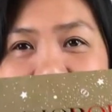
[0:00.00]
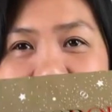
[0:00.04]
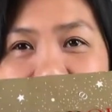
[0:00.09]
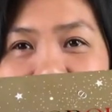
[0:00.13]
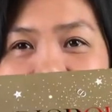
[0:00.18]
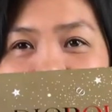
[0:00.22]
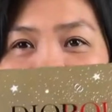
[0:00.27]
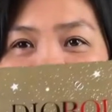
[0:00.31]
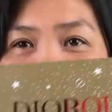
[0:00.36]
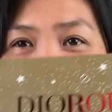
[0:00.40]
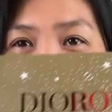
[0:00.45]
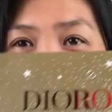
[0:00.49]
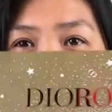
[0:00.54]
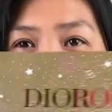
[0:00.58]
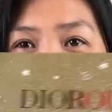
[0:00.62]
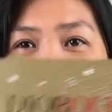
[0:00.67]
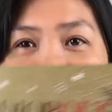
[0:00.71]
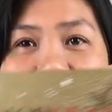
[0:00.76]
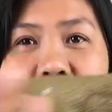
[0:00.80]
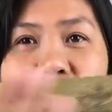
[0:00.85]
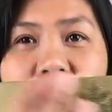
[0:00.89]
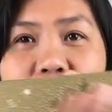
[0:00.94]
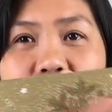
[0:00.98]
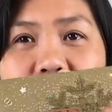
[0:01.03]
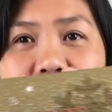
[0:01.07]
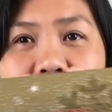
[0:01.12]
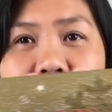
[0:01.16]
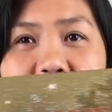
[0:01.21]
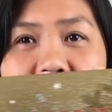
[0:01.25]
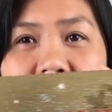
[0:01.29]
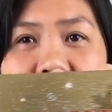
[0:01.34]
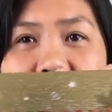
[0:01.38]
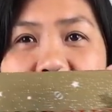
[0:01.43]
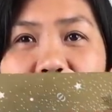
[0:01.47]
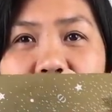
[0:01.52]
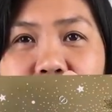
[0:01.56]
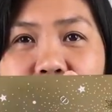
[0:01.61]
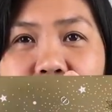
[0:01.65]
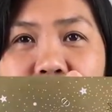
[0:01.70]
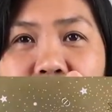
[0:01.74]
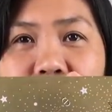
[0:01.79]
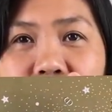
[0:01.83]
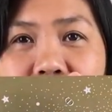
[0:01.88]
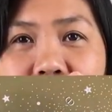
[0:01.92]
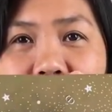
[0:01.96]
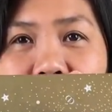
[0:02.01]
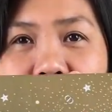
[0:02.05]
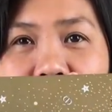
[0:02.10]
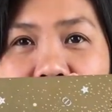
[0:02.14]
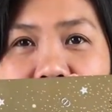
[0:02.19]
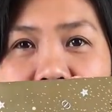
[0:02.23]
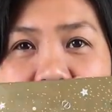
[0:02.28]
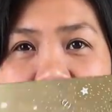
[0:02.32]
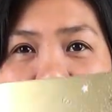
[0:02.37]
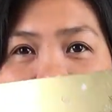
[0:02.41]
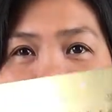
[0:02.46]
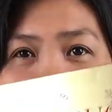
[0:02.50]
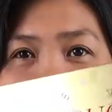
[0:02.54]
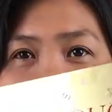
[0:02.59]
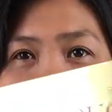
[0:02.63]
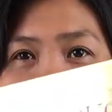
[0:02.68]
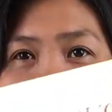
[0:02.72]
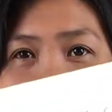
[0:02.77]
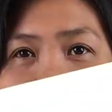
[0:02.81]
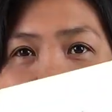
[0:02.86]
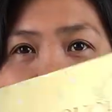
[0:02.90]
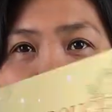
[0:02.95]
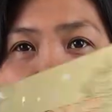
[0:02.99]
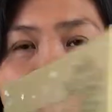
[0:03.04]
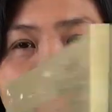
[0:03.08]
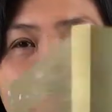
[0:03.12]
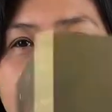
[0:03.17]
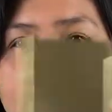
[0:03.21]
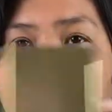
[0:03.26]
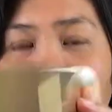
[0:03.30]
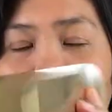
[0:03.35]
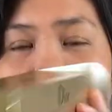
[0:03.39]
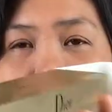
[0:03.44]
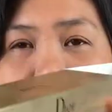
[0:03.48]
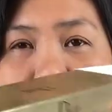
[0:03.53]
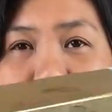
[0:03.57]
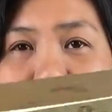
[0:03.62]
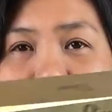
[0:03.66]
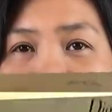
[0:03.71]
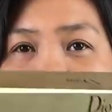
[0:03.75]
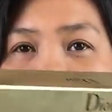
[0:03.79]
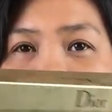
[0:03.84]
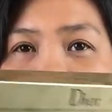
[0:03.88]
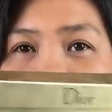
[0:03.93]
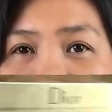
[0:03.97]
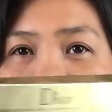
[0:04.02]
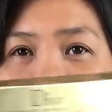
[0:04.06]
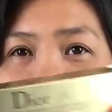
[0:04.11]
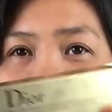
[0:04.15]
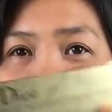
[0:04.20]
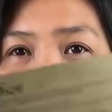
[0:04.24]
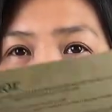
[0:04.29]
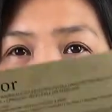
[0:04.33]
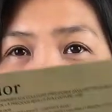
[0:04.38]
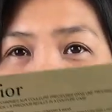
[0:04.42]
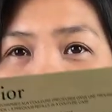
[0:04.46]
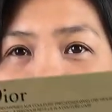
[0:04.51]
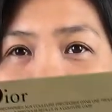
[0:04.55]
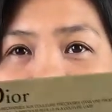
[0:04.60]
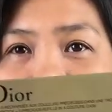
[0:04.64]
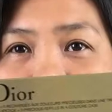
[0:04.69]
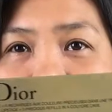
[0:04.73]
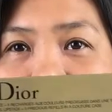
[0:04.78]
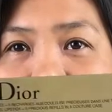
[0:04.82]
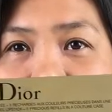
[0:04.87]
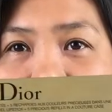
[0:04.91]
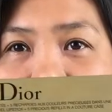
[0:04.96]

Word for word: this is the um, nice uh, beautiful um,